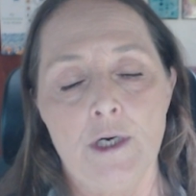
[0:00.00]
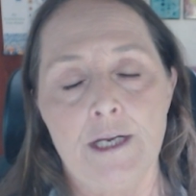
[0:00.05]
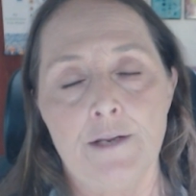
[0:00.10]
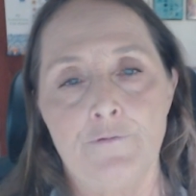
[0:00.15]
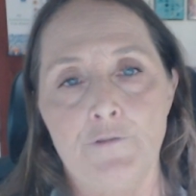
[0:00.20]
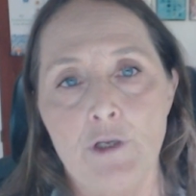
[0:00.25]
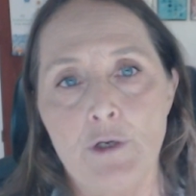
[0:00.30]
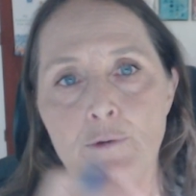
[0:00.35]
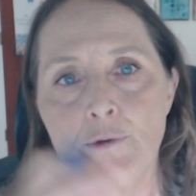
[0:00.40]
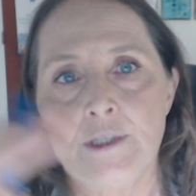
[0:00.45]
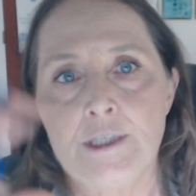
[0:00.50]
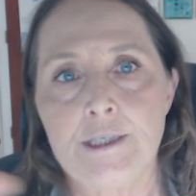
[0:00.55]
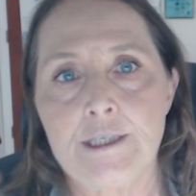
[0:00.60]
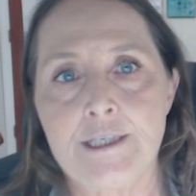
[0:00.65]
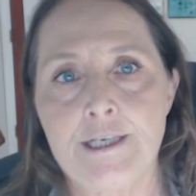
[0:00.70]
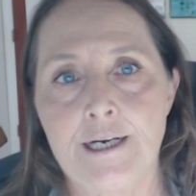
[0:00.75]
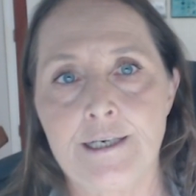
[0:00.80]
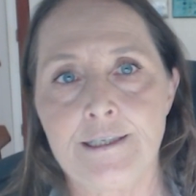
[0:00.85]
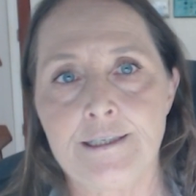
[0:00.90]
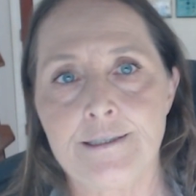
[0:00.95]
if the unit
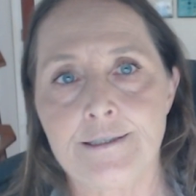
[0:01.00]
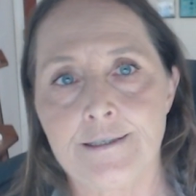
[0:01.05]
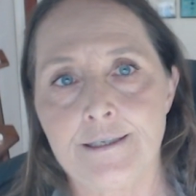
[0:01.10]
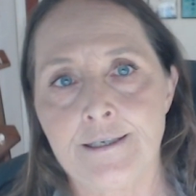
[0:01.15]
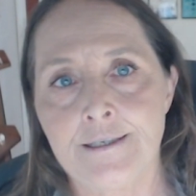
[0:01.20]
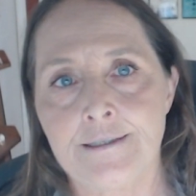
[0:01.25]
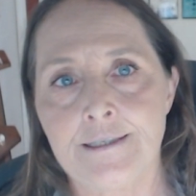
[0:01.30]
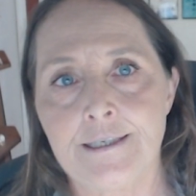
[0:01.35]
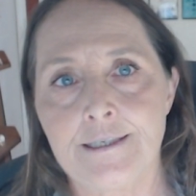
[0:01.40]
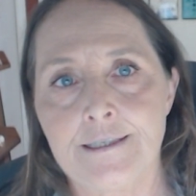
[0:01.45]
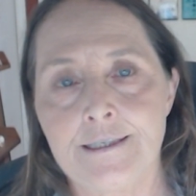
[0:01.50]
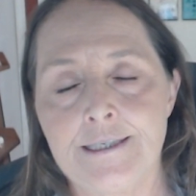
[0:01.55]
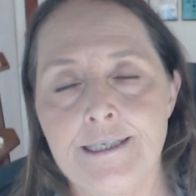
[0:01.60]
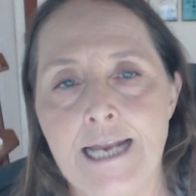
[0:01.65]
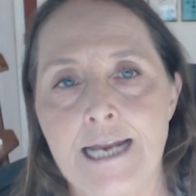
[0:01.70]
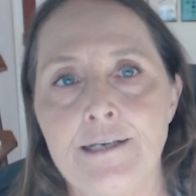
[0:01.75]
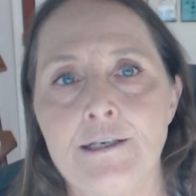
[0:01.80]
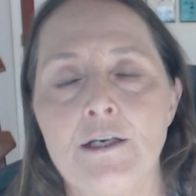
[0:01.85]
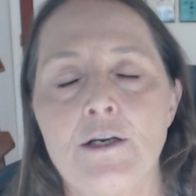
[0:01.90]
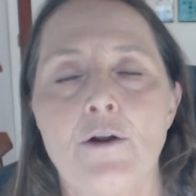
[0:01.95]
study is
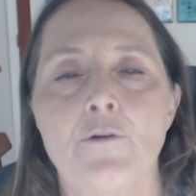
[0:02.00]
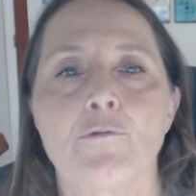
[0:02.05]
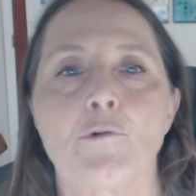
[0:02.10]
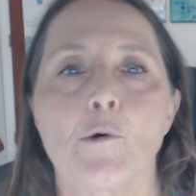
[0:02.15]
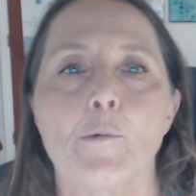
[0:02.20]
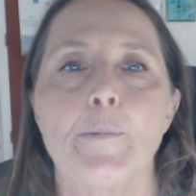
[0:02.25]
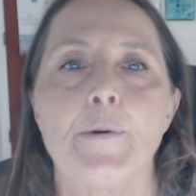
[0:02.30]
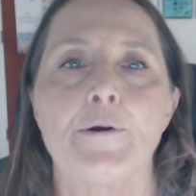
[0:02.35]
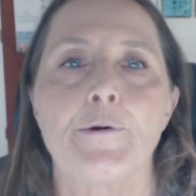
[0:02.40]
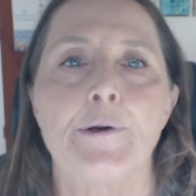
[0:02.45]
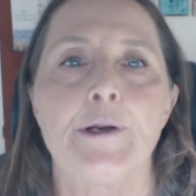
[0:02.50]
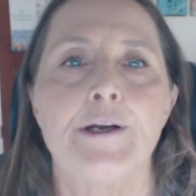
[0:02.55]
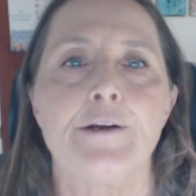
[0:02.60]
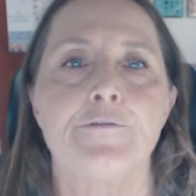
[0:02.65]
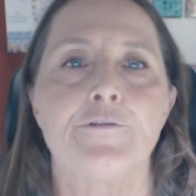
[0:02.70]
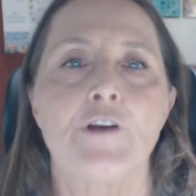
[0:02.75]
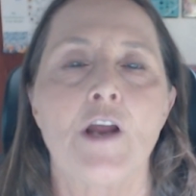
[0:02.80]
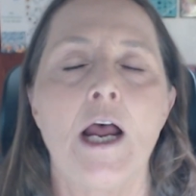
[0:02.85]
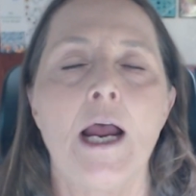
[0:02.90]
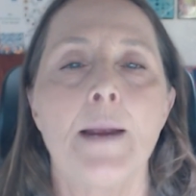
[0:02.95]
extended over a period
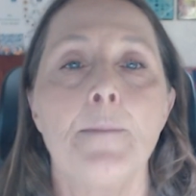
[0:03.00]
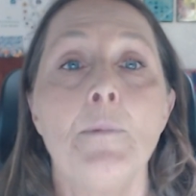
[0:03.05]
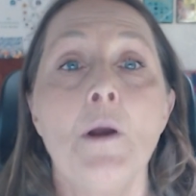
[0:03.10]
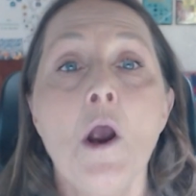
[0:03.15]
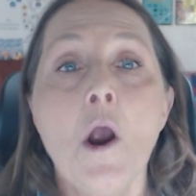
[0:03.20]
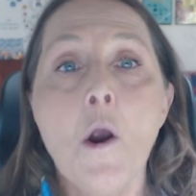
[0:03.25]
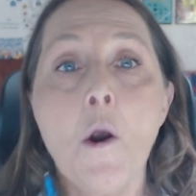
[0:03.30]
of time,